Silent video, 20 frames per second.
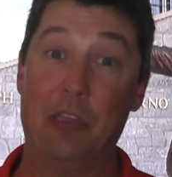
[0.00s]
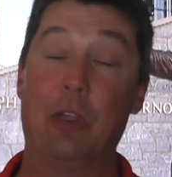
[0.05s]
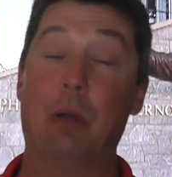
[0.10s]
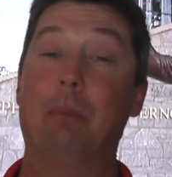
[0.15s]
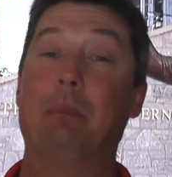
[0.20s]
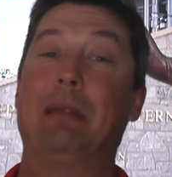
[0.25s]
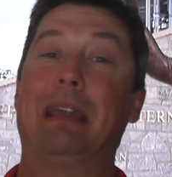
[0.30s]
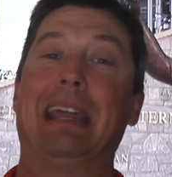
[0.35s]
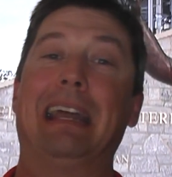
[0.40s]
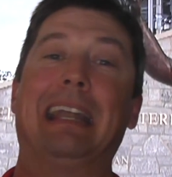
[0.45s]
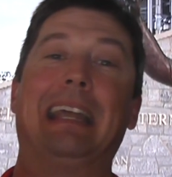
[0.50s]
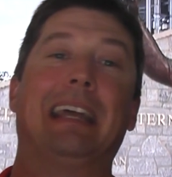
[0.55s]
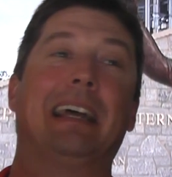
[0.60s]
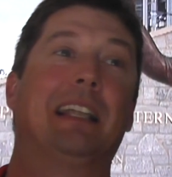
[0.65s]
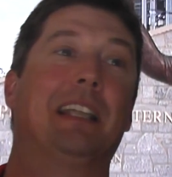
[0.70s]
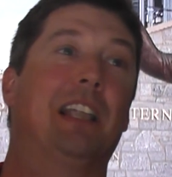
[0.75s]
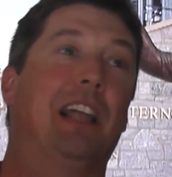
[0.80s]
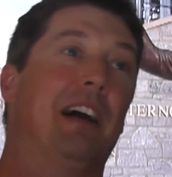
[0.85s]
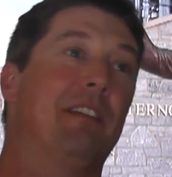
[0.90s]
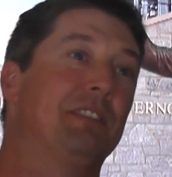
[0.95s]
The
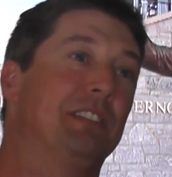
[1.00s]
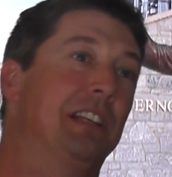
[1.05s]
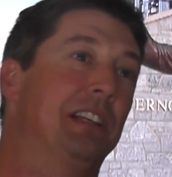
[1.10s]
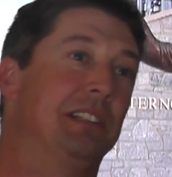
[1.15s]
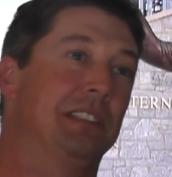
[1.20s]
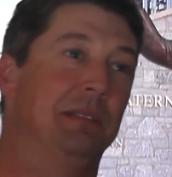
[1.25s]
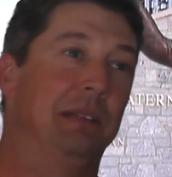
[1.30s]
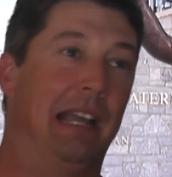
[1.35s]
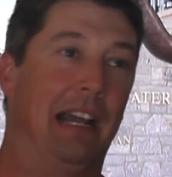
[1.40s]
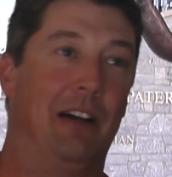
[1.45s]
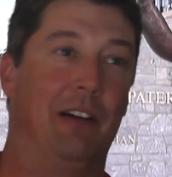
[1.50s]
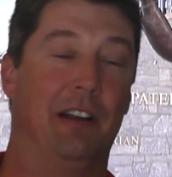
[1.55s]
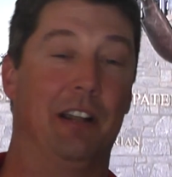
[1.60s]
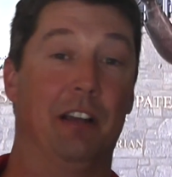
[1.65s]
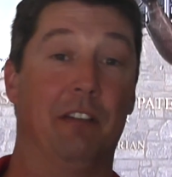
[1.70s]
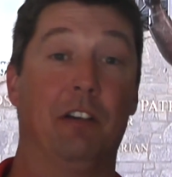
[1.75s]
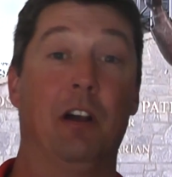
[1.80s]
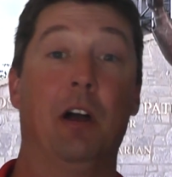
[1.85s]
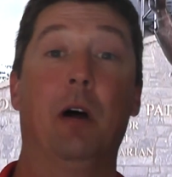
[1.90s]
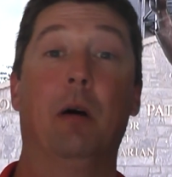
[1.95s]
media loves this
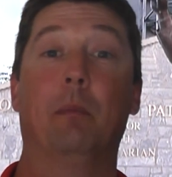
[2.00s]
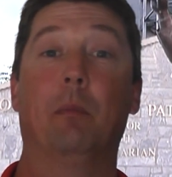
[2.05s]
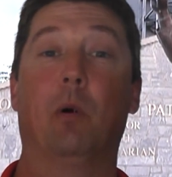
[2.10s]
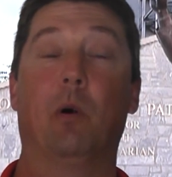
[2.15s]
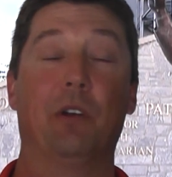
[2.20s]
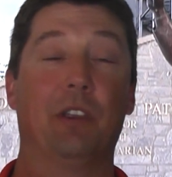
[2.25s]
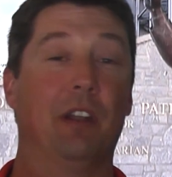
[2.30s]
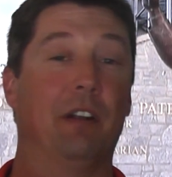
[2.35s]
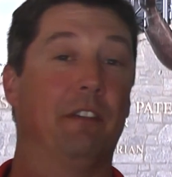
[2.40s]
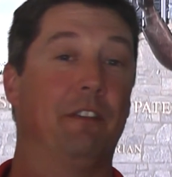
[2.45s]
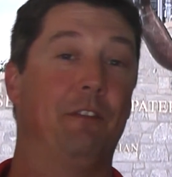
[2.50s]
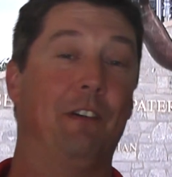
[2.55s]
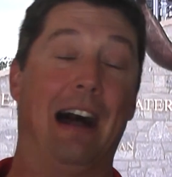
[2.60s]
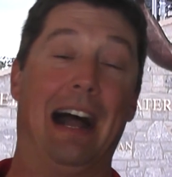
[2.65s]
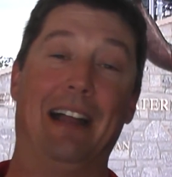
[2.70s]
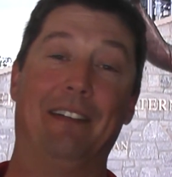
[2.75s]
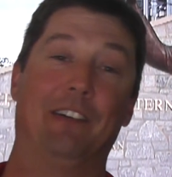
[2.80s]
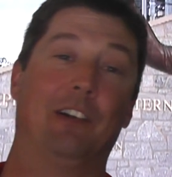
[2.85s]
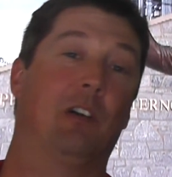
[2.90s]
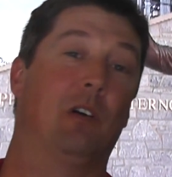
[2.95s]
narrative more than a
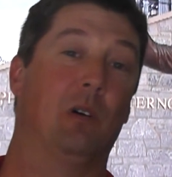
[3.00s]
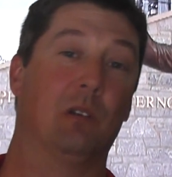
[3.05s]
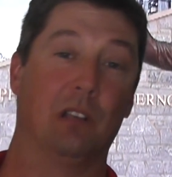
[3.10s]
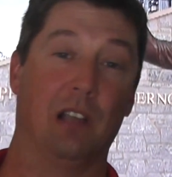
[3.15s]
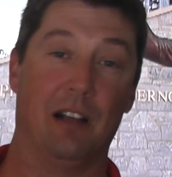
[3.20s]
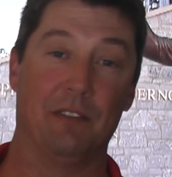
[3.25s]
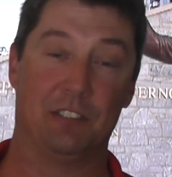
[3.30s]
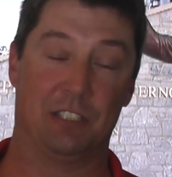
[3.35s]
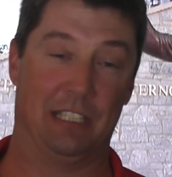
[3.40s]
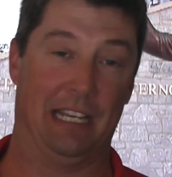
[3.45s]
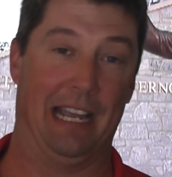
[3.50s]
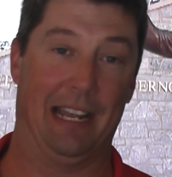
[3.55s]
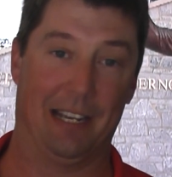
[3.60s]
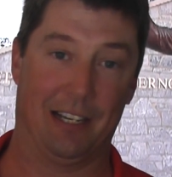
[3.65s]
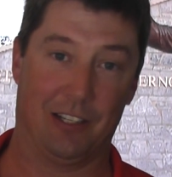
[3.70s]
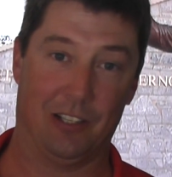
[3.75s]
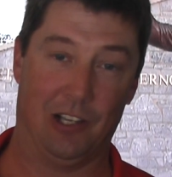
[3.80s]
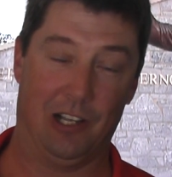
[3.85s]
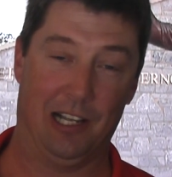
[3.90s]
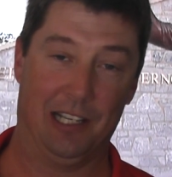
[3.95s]
5-year-old loves
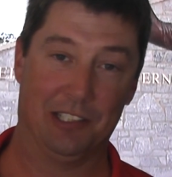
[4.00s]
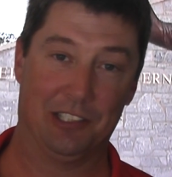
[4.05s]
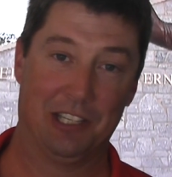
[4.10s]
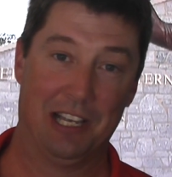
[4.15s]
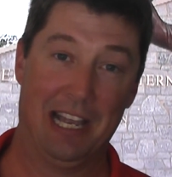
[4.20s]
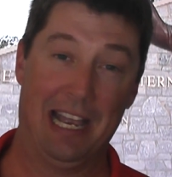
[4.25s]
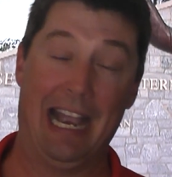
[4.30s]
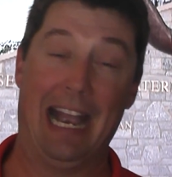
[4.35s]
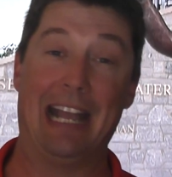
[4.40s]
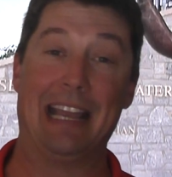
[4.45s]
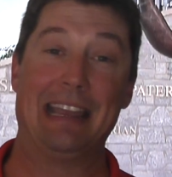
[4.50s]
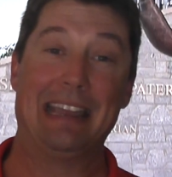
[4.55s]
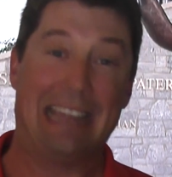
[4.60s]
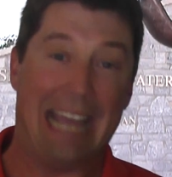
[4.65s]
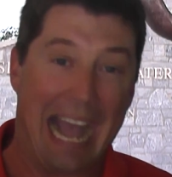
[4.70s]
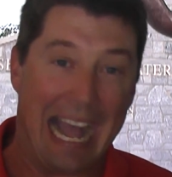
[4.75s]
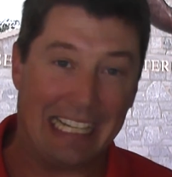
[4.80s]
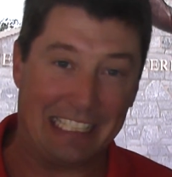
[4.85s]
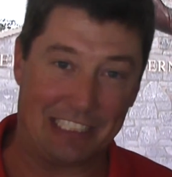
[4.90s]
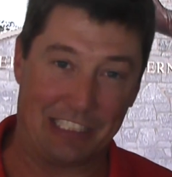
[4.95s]
Santa Claus. And
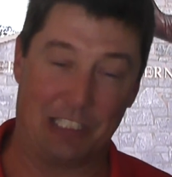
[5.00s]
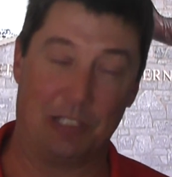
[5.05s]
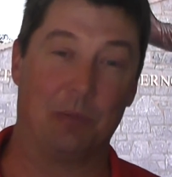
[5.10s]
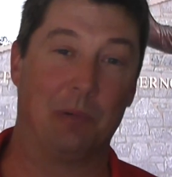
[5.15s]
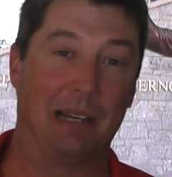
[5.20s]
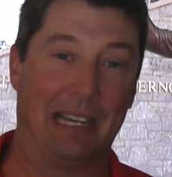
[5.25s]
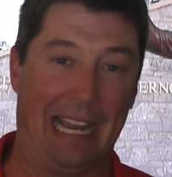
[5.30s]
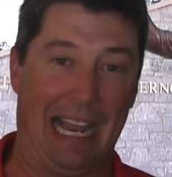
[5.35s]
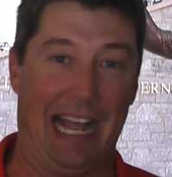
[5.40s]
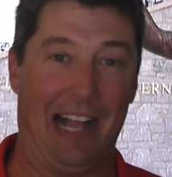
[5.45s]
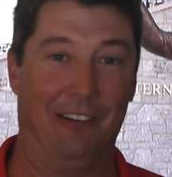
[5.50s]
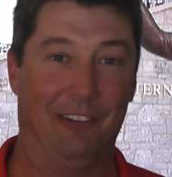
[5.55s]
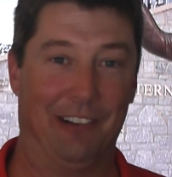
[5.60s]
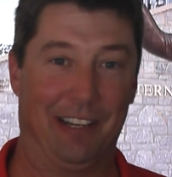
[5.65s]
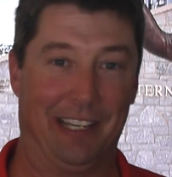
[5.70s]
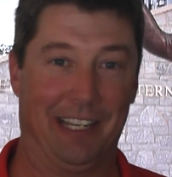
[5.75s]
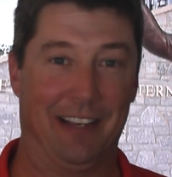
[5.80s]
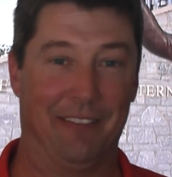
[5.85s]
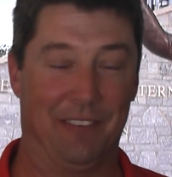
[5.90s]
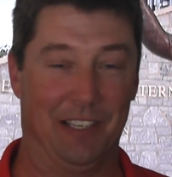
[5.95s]
that's the
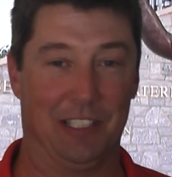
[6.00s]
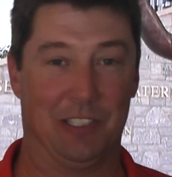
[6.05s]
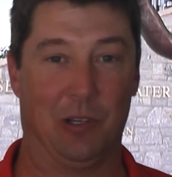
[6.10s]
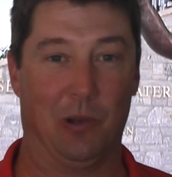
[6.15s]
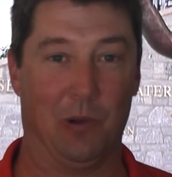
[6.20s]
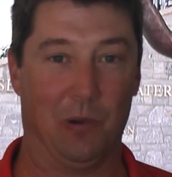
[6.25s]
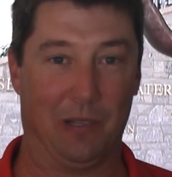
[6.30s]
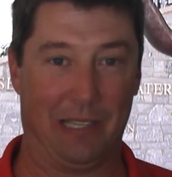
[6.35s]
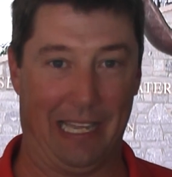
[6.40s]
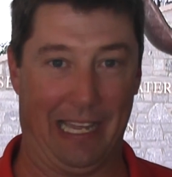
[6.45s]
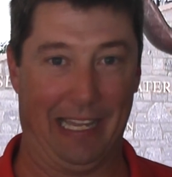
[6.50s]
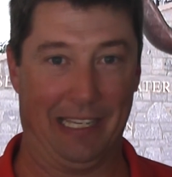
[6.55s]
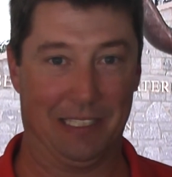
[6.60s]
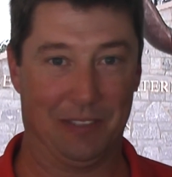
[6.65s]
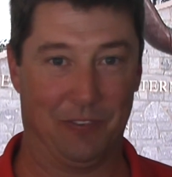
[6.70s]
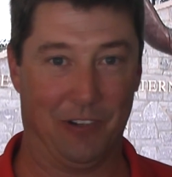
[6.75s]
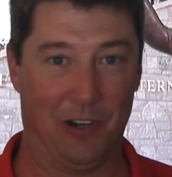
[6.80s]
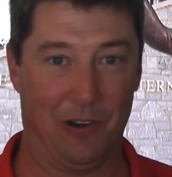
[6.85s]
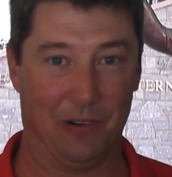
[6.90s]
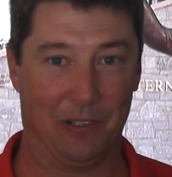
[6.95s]
reality of this whole
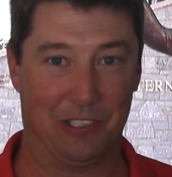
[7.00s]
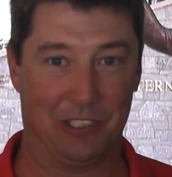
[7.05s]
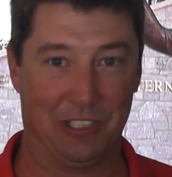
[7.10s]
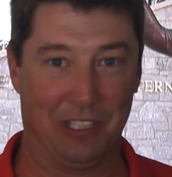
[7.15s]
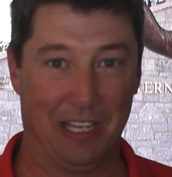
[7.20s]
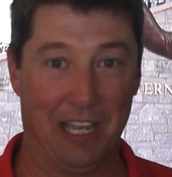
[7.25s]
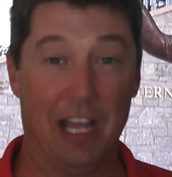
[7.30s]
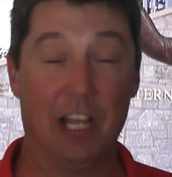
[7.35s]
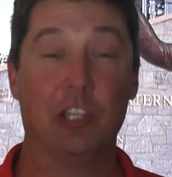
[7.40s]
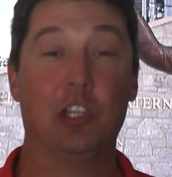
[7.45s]
case, folks.